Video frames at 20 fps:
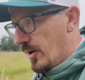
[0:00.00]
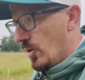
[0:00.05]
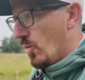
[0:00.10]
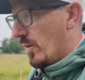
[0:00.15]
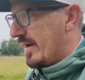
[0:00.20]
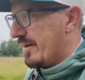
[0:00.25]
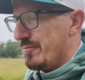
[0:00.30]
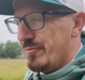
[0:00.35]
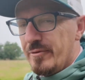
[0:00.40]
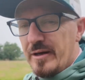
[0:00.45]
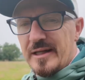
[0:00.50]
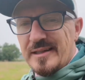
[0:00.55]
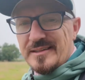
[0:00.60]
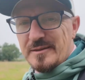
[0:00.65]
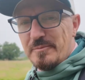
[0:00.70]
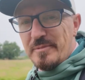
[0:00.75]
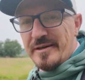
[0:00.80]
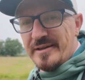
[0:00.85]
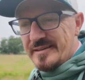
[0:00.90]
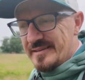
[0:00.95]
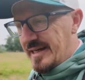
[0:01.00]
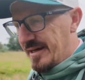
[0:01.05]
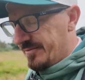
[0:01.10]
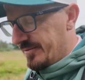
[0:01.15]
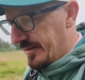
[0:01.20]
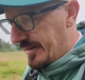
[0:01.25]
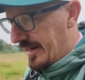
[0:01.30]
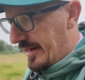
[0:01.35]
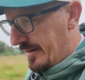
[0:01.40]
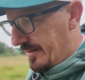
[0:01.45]
whatever else appears
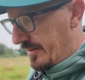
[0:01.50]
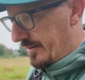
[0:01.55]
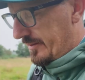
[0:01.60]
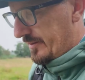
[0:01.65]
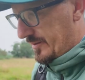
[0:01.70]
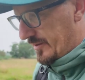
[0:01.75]
after that.